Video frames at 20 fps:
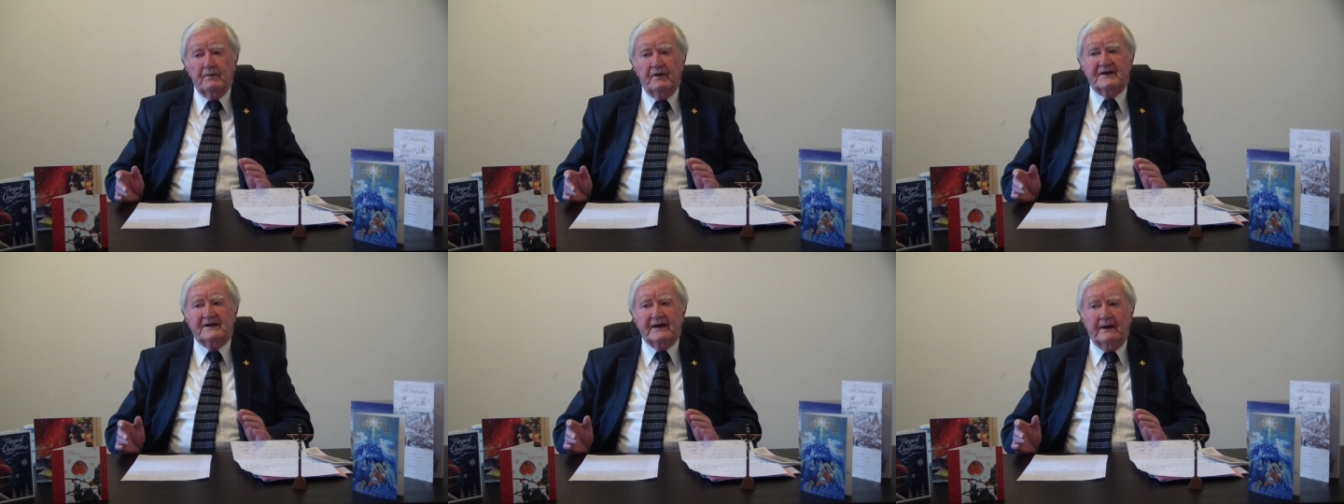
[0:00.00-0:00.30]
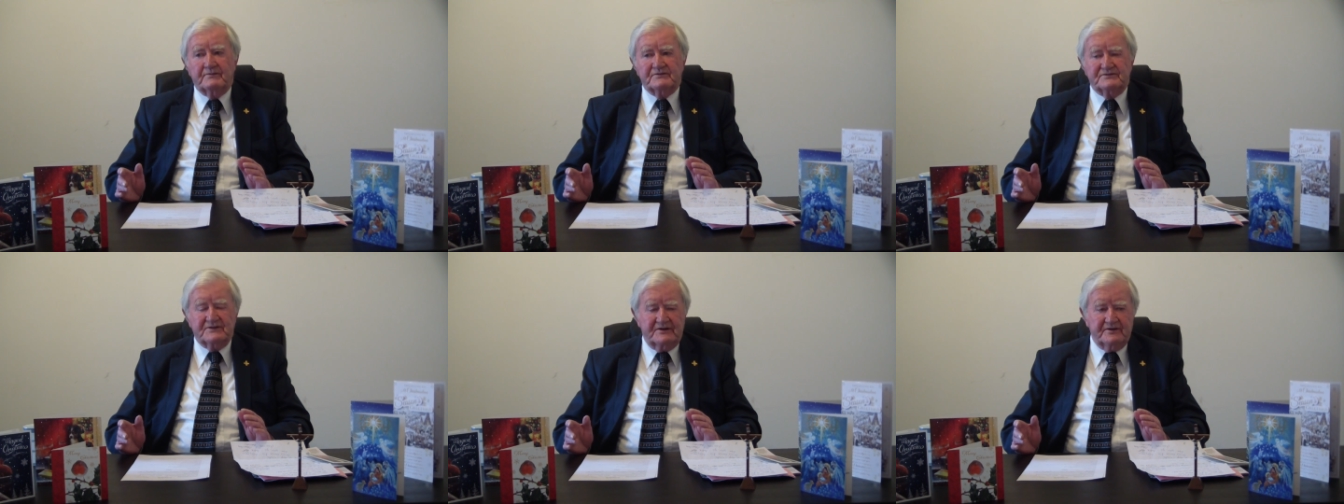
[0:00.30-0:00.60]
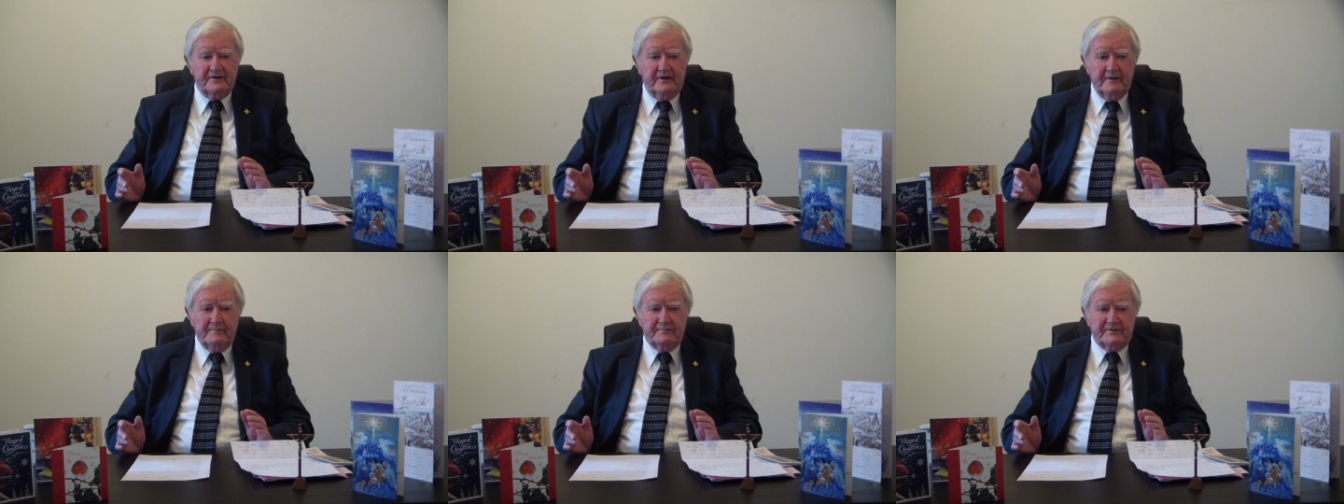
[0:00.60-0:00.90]
well, that was the
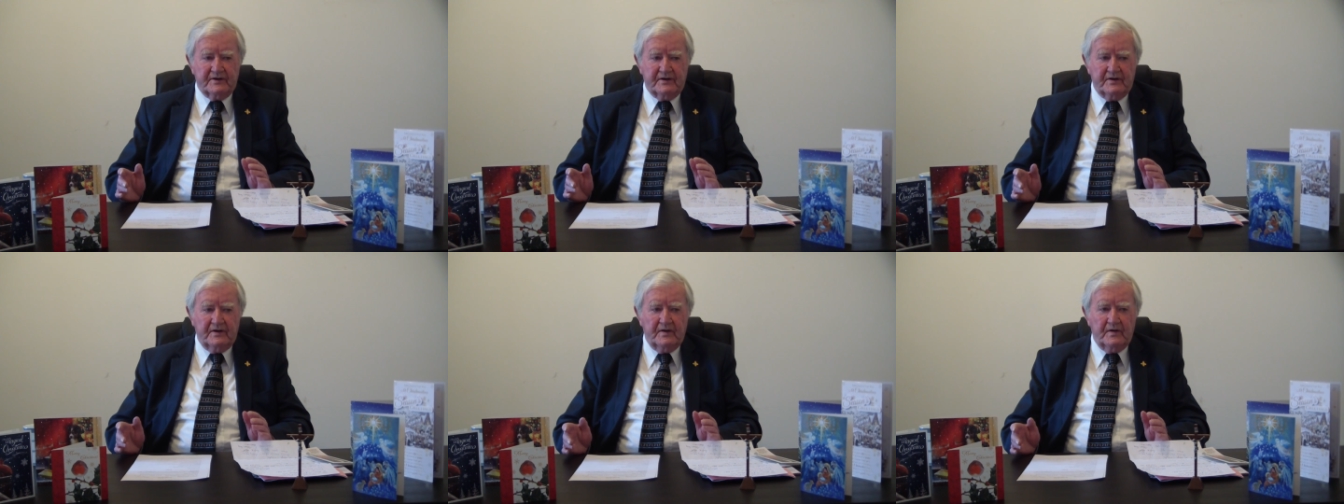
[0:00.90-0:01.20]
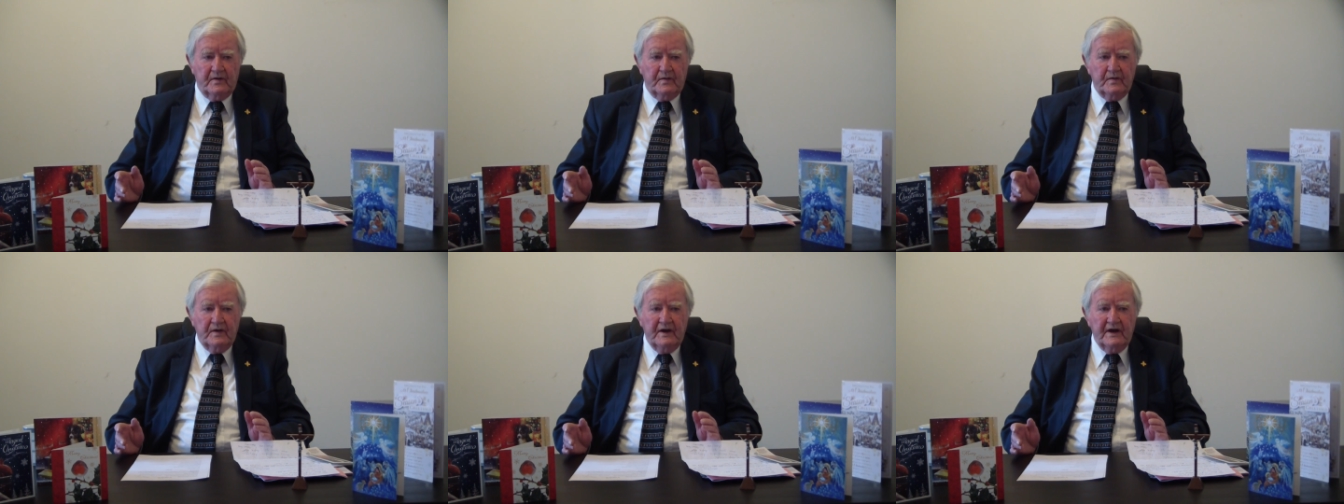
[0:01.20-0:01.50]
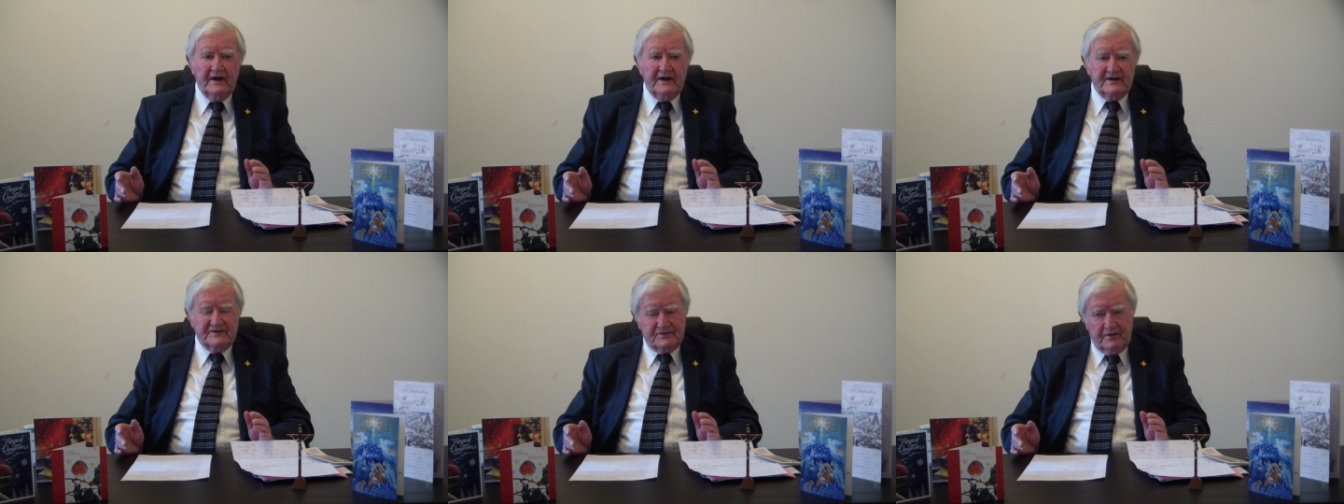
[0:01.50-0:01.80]
time to go,
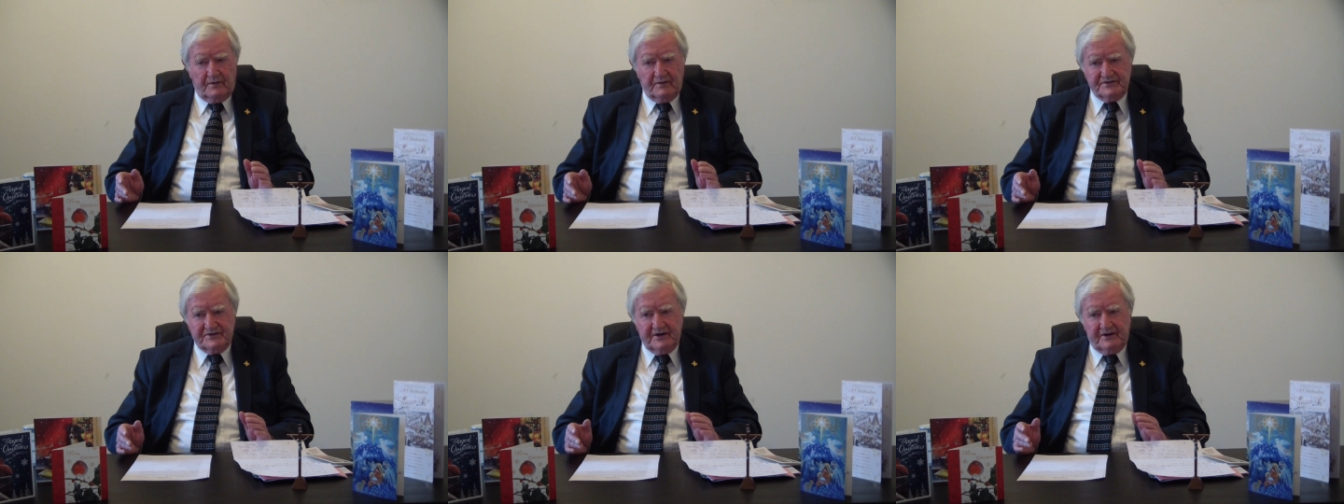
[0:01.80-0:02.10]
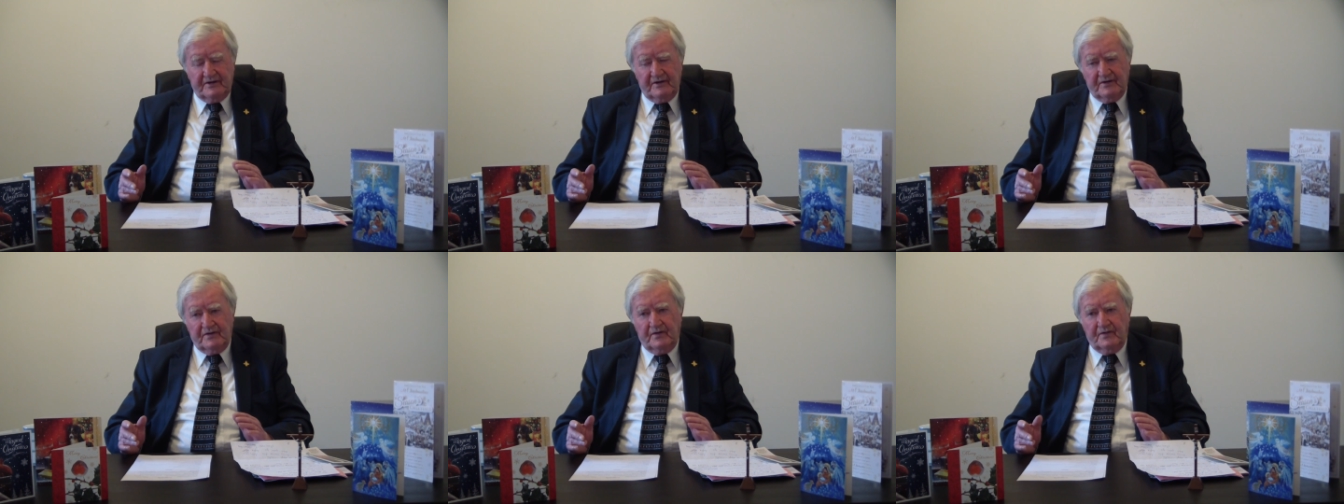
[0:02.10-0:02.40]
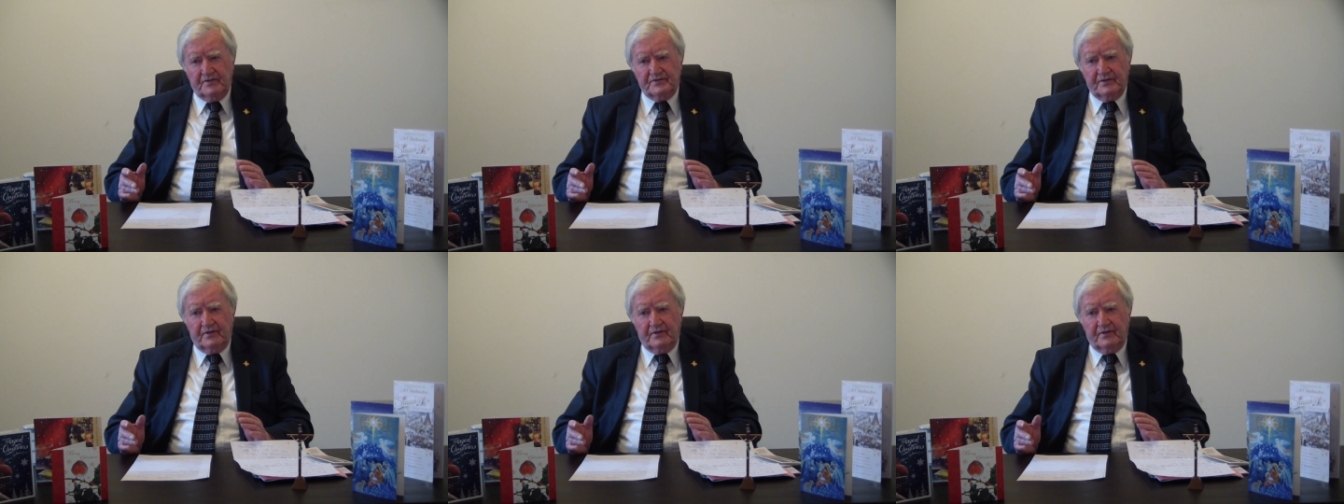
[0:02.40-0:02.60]
so as they could go